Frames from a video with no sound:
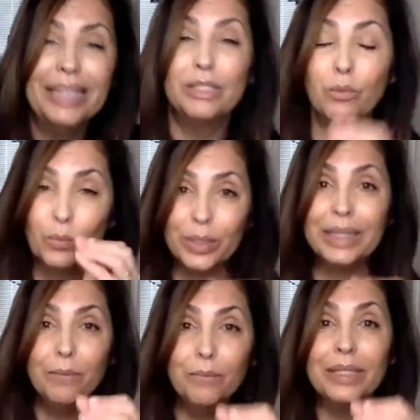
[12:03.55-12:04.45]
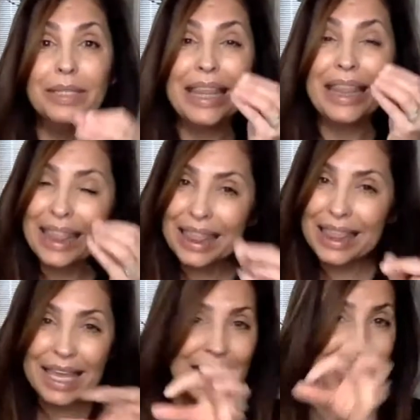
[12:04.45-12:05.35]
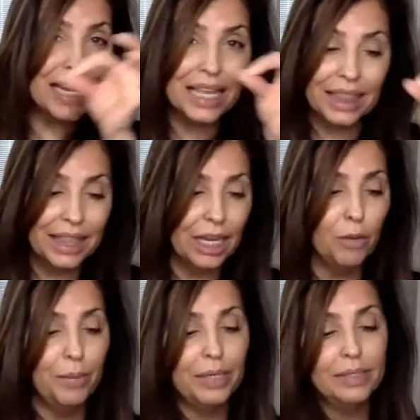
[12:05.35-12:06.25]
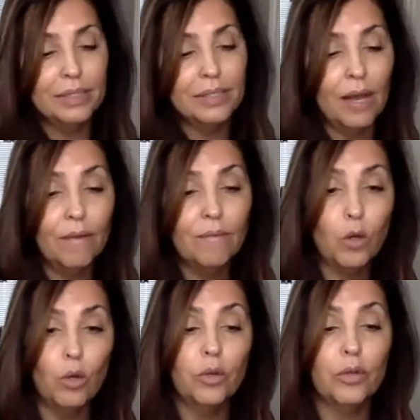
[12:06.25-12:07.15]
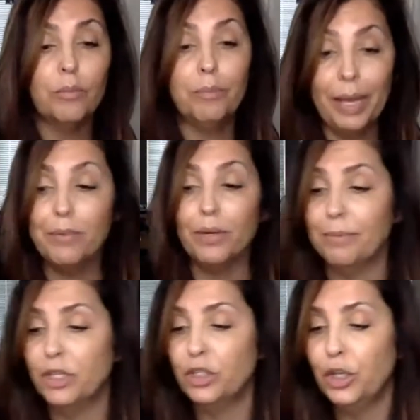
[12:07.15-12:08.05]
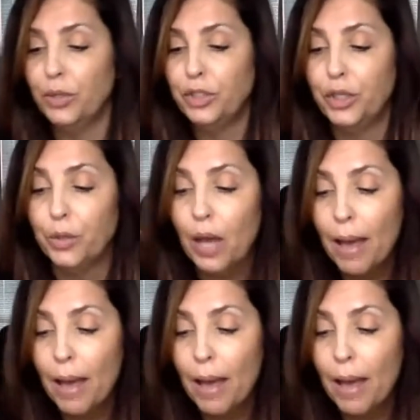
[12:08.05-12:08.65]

It's really, really thin pieces of gold paper, and I'm going to show it to you.